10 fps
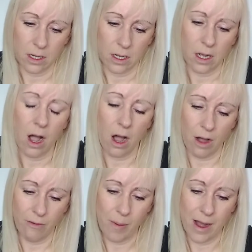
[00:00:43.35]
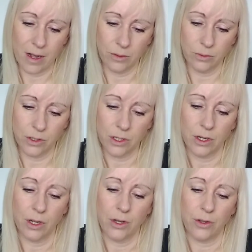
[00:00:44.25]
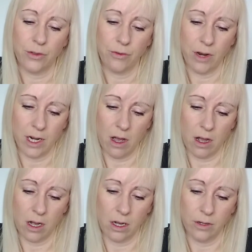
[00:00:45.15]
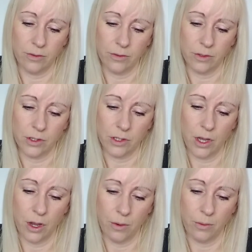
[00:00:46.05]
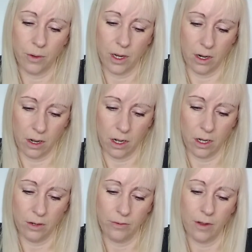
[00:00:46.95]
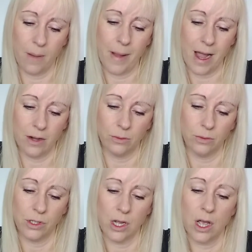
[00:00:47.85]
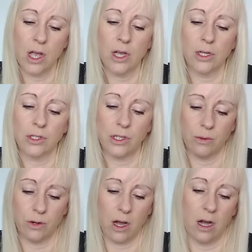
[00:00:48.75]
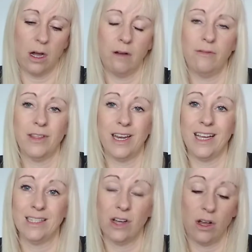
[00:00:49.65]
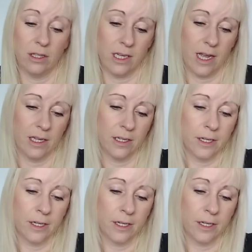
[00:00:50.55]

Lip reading: 1/2 pound, 3.5, 2.5, 1 pound, 2.5, then I had a holiday,